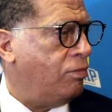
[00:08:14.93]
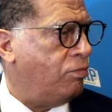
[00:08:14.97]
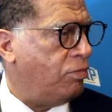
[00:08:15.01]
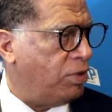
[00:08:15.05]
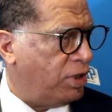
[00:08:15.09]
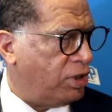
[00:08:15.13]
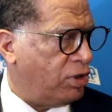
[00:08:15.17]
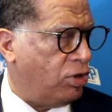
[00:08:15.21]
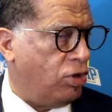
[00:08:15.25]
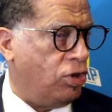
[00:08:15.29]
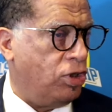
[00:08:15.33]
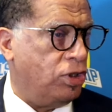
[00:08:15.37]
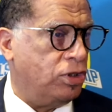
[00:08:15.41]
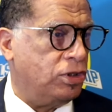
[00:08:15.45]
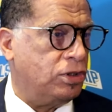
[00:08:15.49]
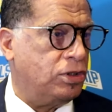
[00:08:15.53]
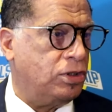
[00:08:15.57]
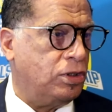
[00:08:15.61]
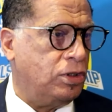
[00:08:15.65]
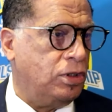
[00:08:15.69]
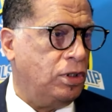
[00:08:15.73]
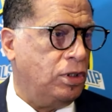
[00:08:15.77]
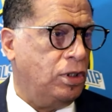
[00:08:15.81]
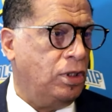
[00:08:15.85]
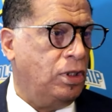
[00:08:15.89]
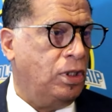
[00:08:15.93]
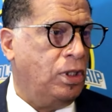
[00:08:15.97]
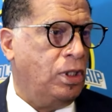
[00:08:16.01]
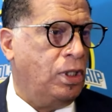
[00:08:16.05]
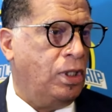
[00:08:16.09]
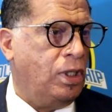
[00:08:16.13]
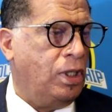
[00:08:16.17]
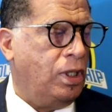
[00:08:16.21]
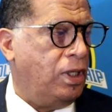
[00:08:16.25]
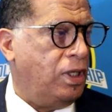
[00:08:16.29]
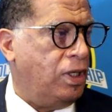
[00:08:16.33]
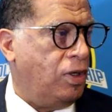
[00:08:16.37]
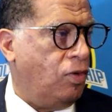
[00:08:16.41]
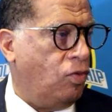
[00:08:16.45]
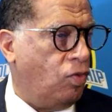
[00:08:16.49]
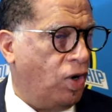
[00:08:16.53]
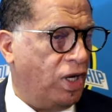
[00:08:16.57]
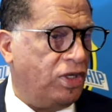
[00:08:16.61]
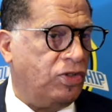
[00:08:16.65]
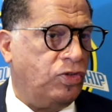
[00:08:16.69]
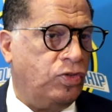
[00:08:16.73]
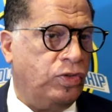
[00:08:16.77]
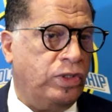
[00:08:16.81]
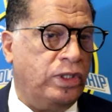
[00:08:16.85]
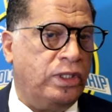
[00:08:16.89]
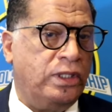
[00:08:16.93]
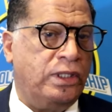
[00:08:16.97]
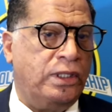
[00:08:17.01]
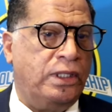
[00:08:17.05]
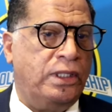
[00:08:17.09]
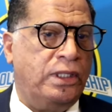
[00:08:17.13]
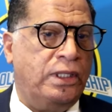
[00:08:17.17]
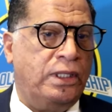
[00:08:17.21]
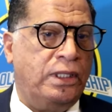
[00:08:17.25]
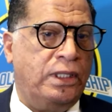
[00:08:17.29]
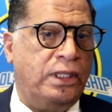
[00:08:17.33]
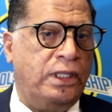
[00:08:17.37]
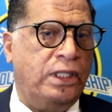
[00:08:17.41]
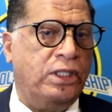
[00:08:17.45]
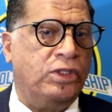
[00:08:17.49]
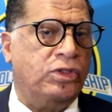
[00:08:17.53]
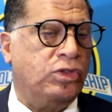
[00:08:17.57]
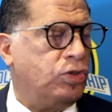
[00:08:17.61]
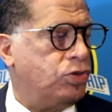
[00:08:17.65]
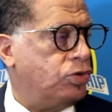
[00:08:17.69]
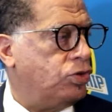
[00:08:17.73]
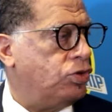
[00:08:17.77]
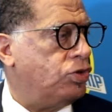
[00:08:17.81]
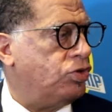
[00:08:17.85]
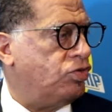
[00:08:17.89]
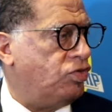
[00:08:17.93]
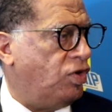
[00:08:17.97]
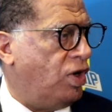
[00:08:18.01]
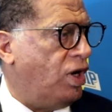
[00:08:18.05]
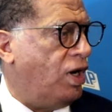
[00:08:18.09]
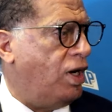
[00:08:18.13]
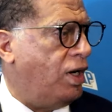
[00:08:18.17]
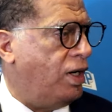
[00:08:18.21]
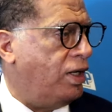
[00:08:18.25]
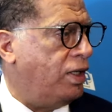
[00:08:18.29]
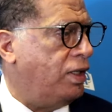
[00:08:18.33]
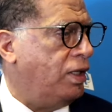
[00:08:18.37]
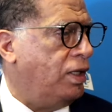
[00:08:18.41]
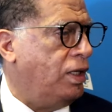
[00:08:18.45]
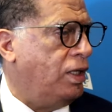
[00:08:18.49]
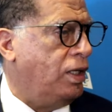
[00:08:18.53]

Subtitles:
because once we introduce VAR,